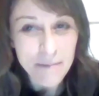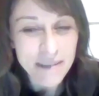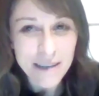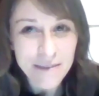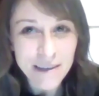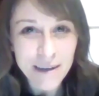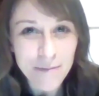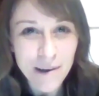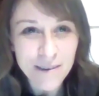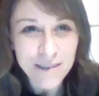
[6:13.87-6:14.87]
maybe something
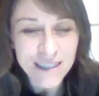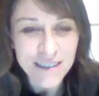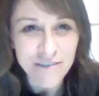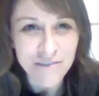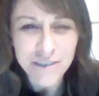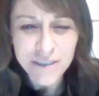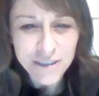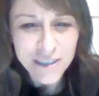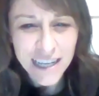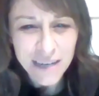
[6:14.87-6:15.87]
about
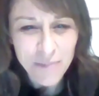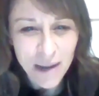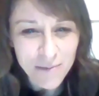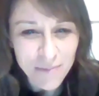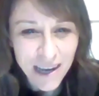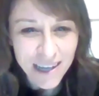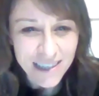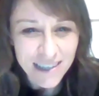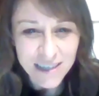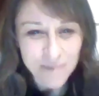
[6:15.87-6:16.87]
food and
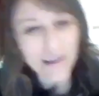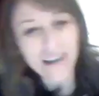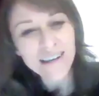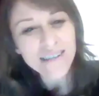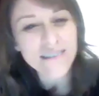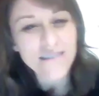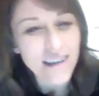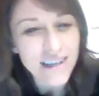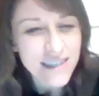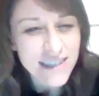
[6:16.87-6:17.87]
backpacks and supplies. You
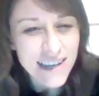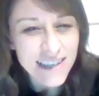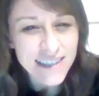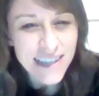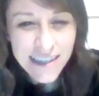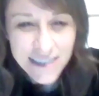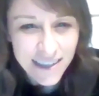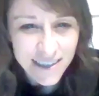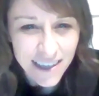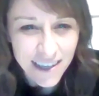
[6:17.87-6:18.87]
guys stayed in tents,
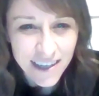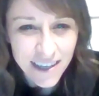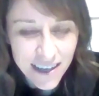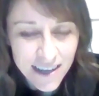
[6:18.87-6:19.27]
I think.